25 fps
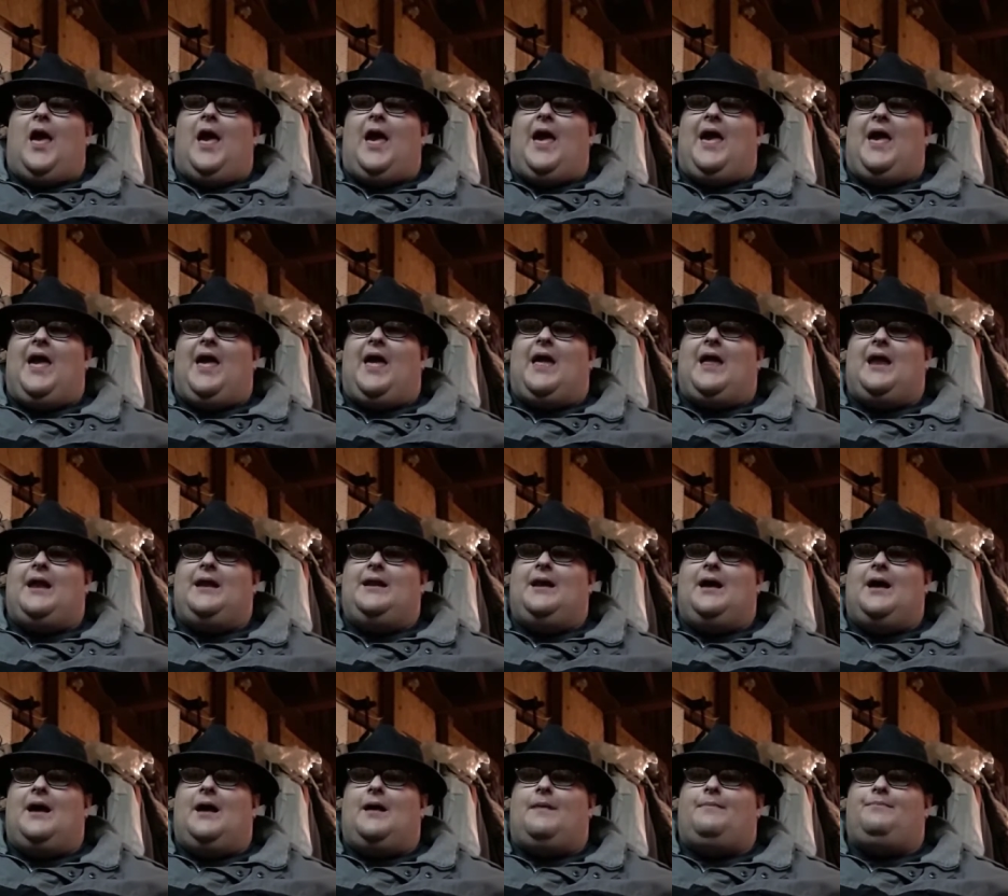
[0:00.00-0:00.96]
And
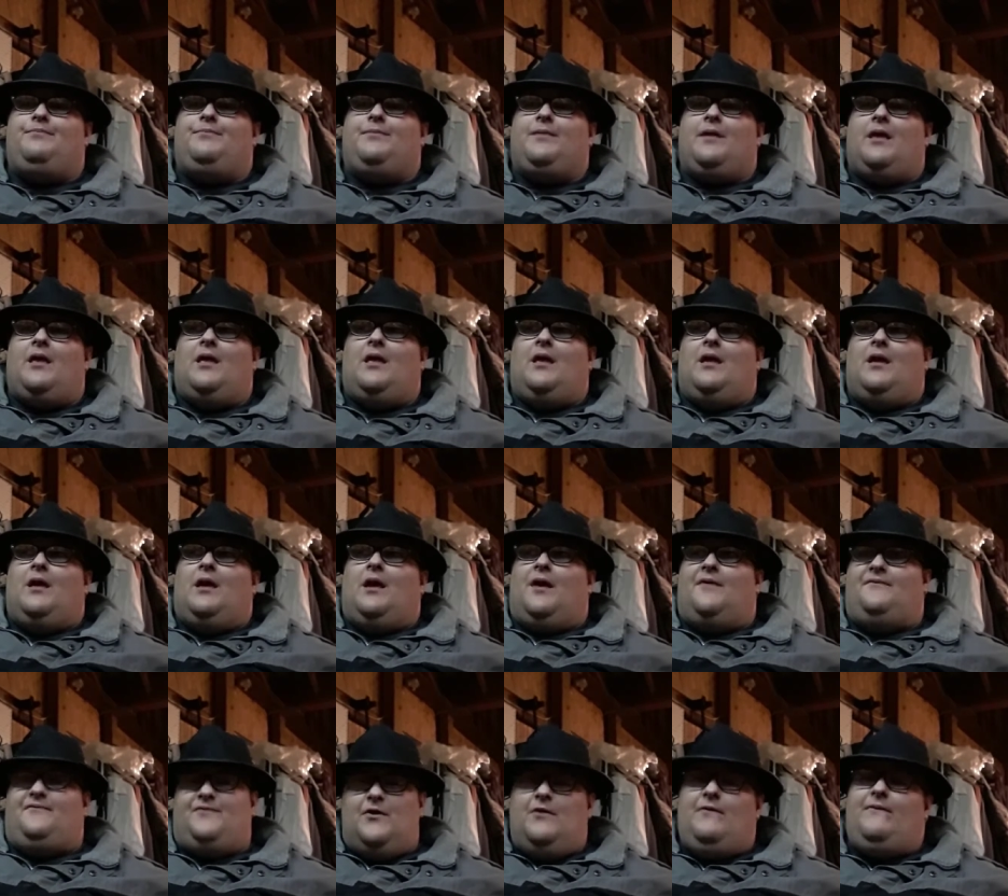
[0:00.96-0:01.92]
um,
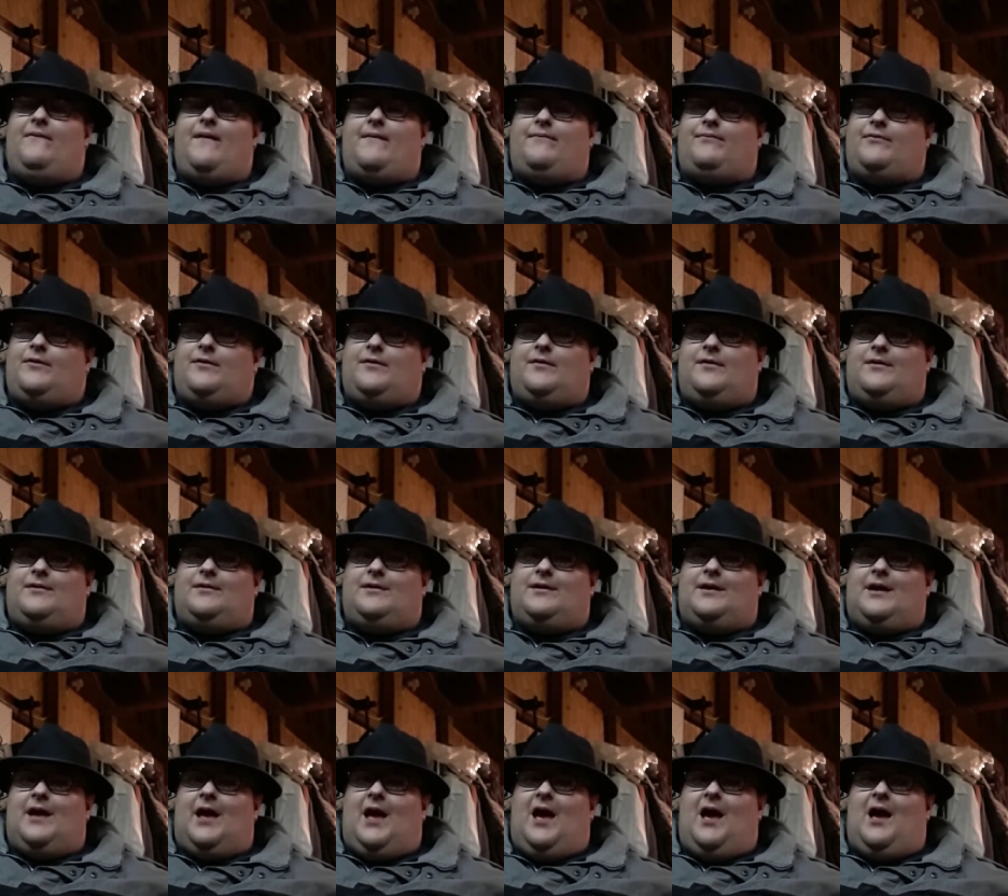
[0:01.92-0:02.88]
if you've ever
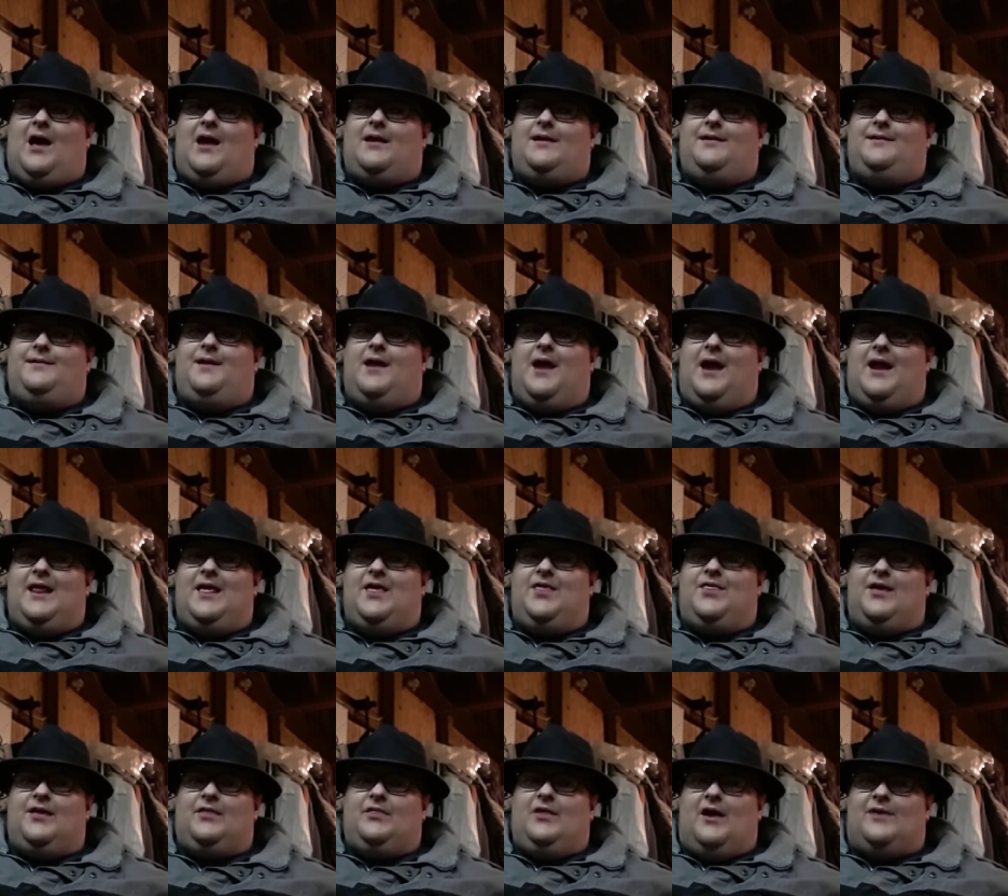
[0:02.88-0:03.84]
had
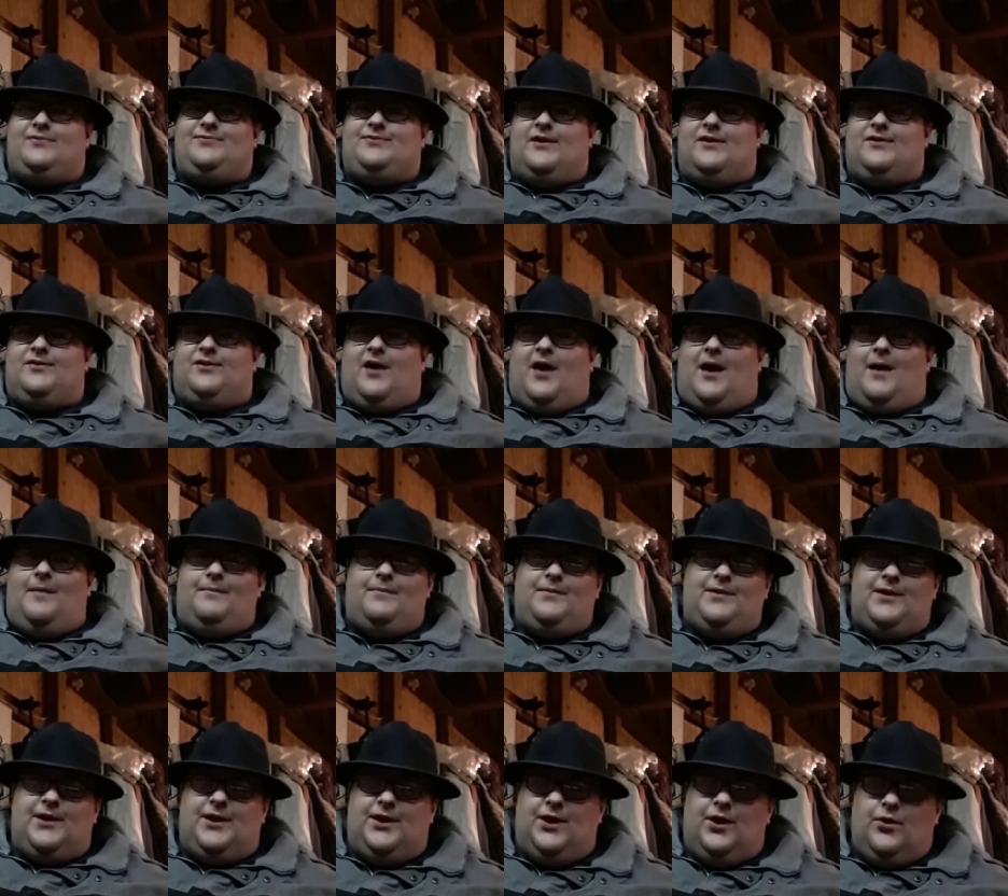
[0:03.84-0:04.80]
anything like this
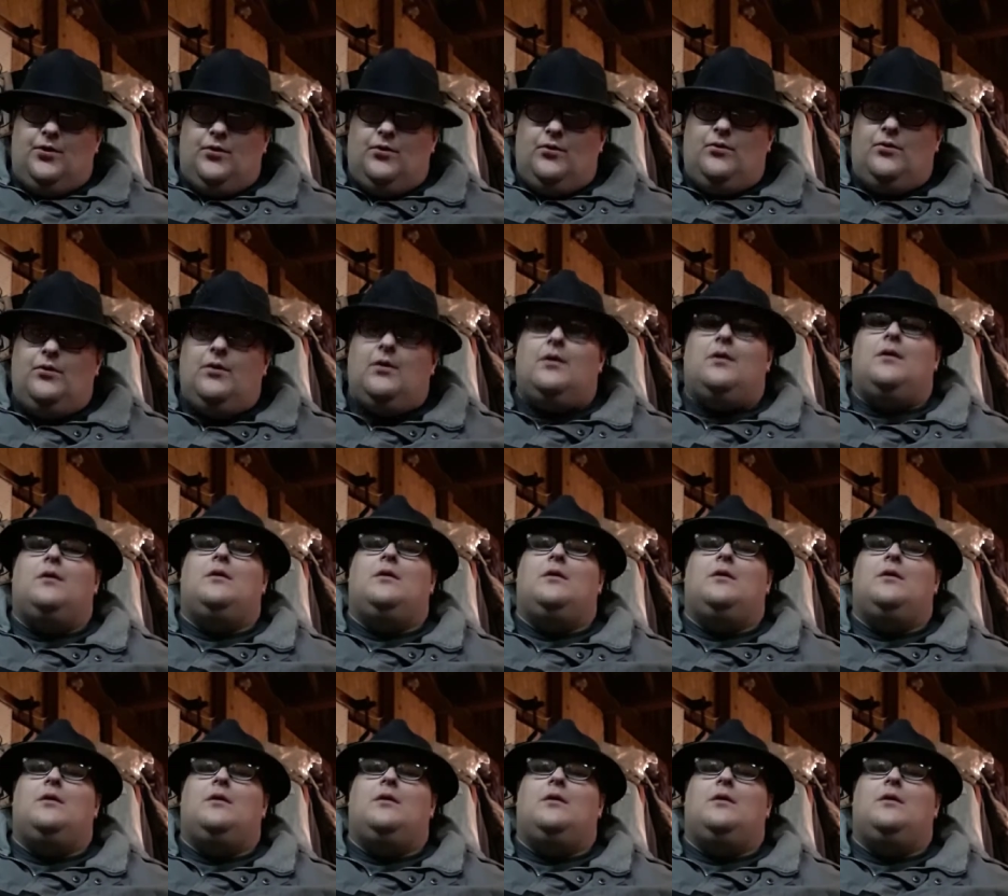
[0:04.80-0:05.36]
happen to you,